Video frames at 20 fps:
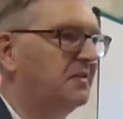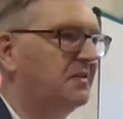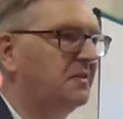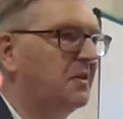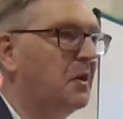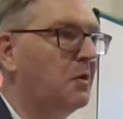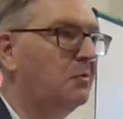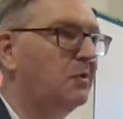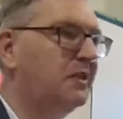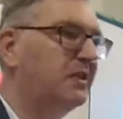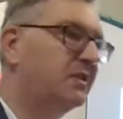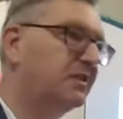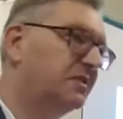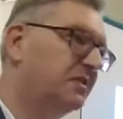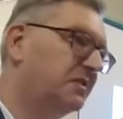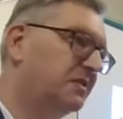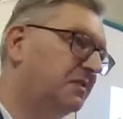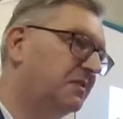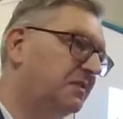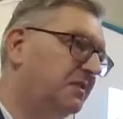The Holy
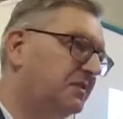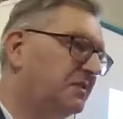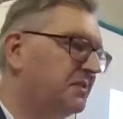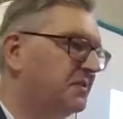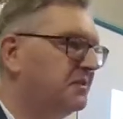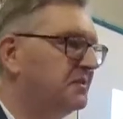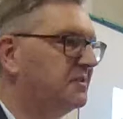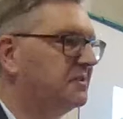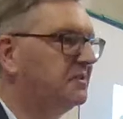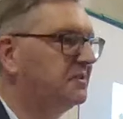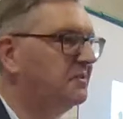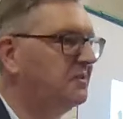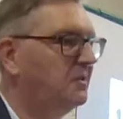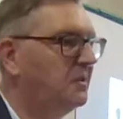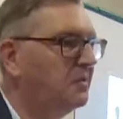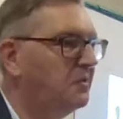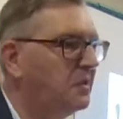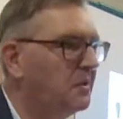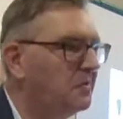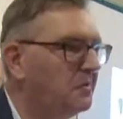Innocents?
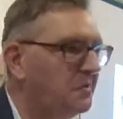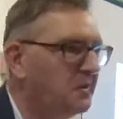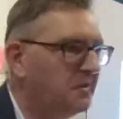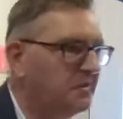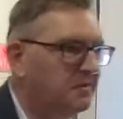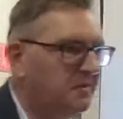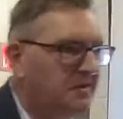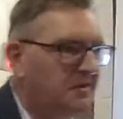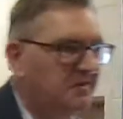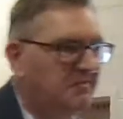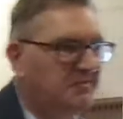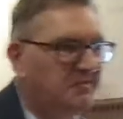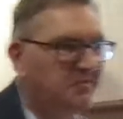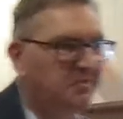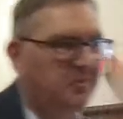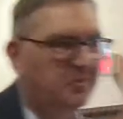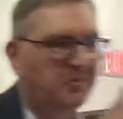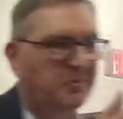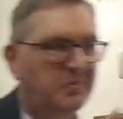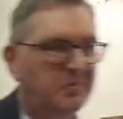
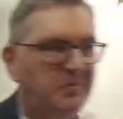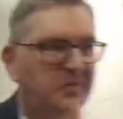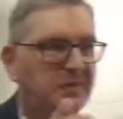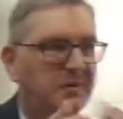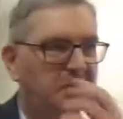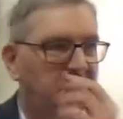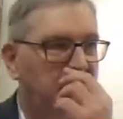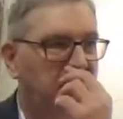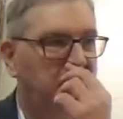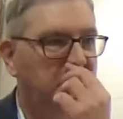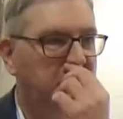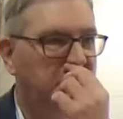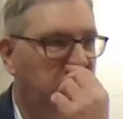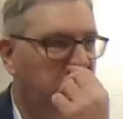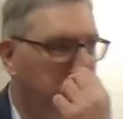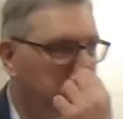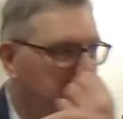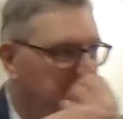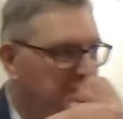The church